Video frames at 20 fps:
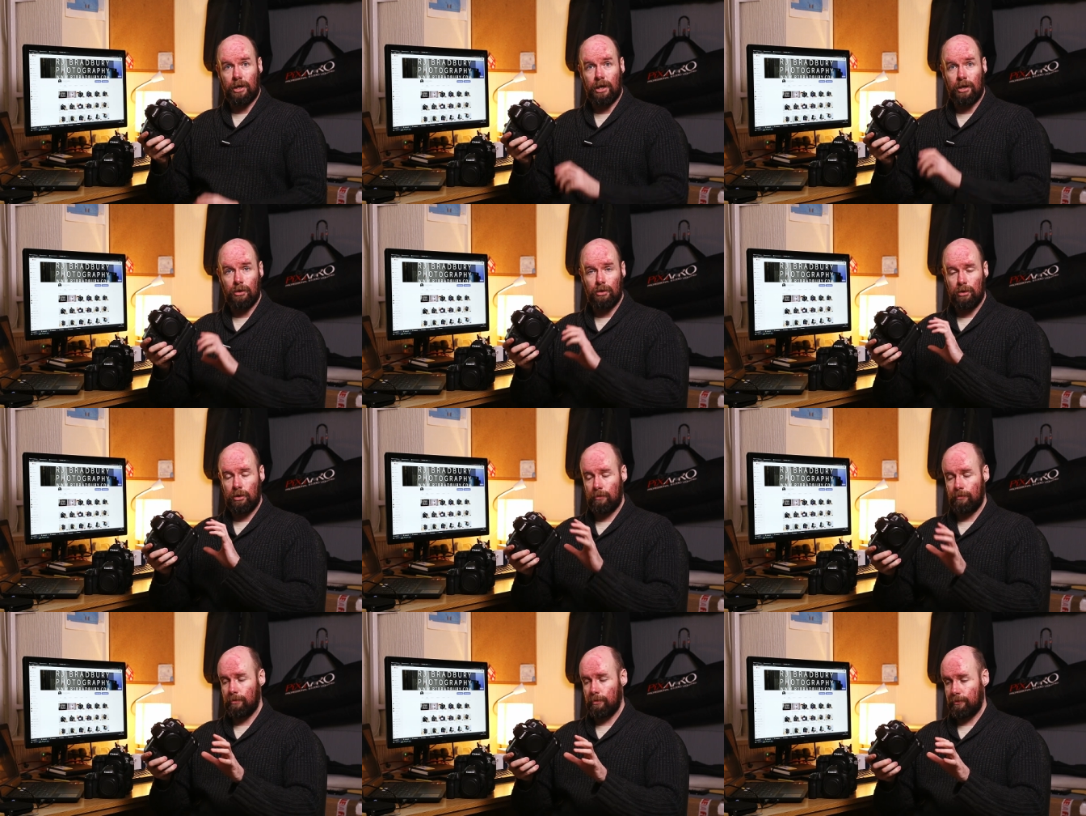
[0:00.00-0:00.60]
I
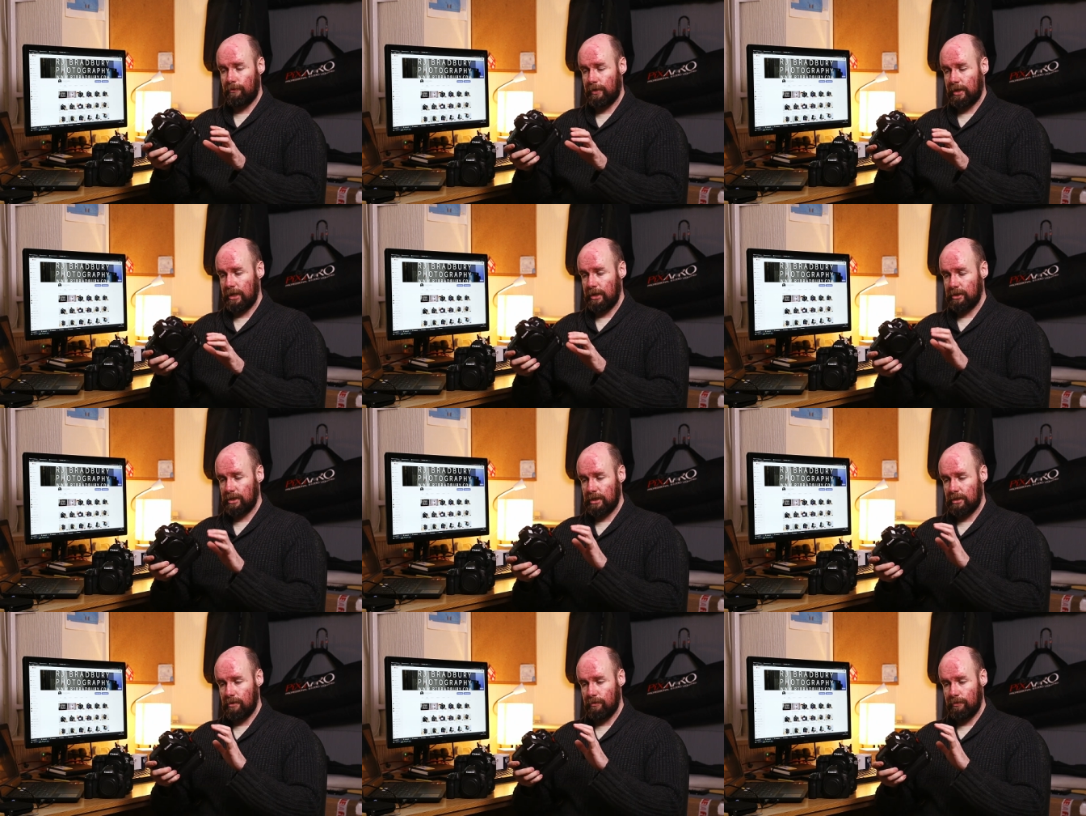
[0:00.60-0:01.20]
love the
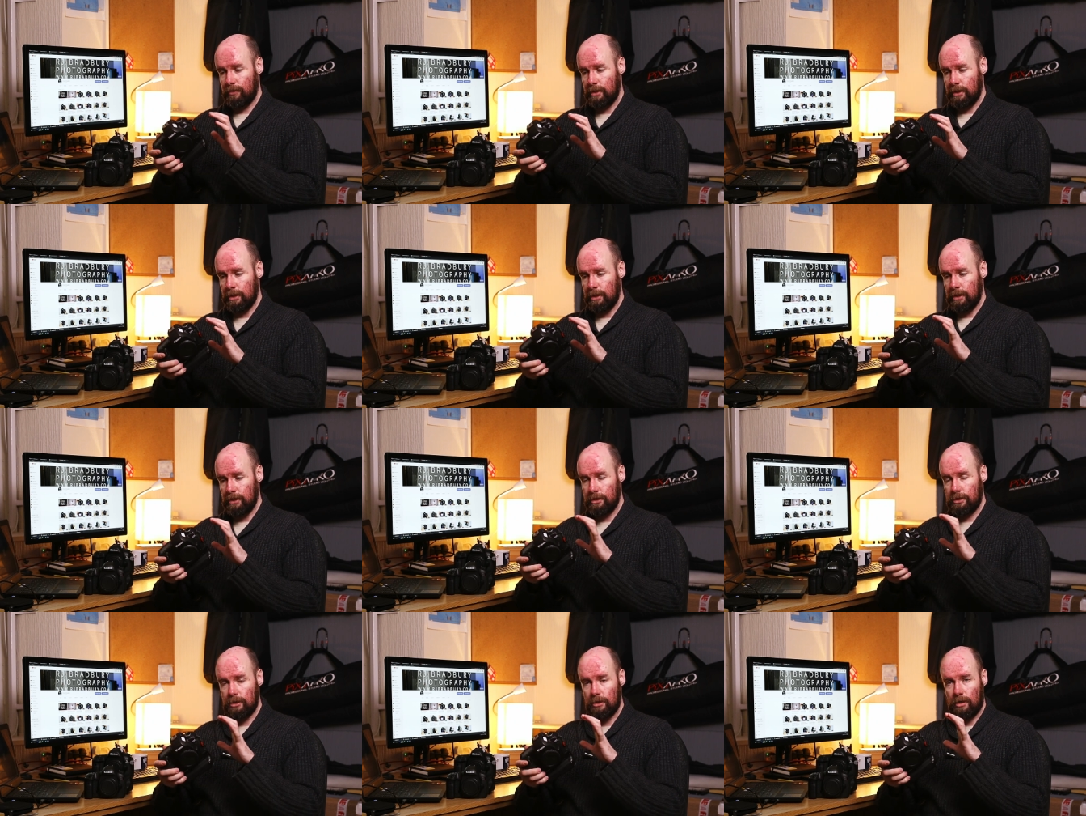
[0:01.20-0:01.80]
files out of
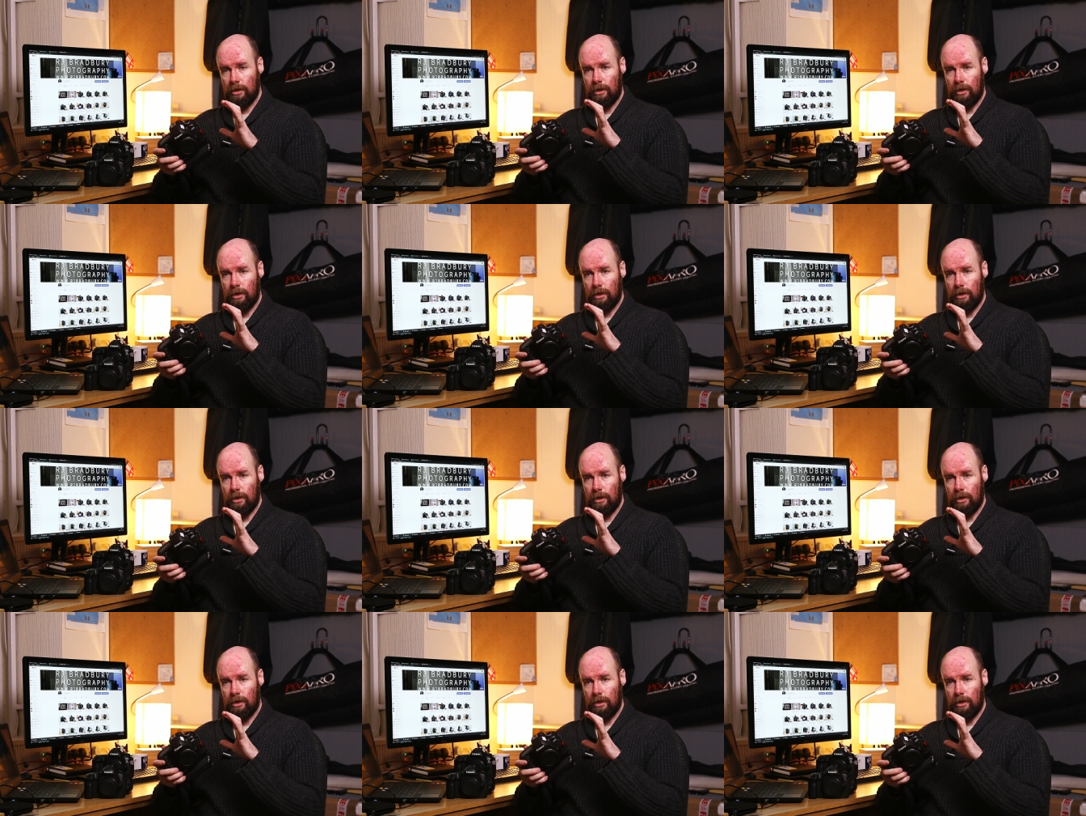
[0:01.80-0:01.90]
these,